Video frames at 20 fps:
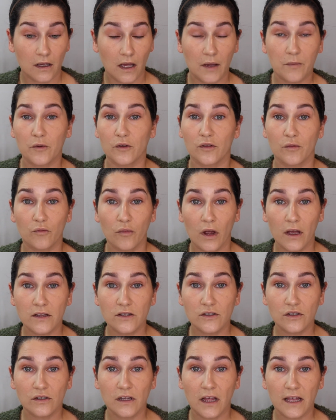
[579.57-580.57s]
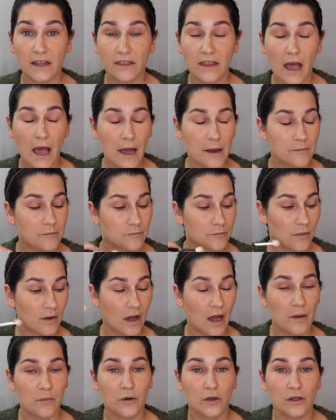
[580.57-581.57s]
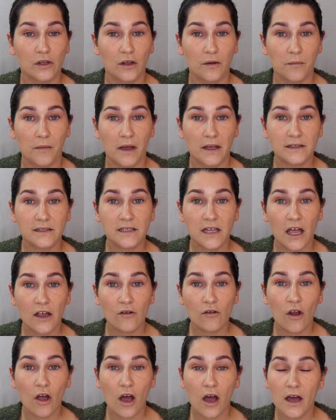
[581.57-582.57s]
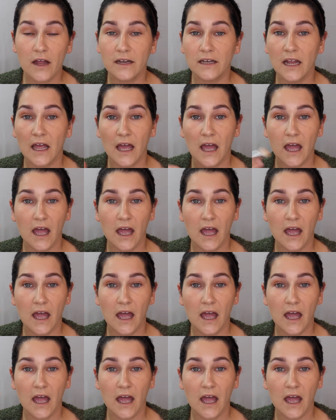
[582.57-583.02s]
I put the bronzer like that, I put a little mascara on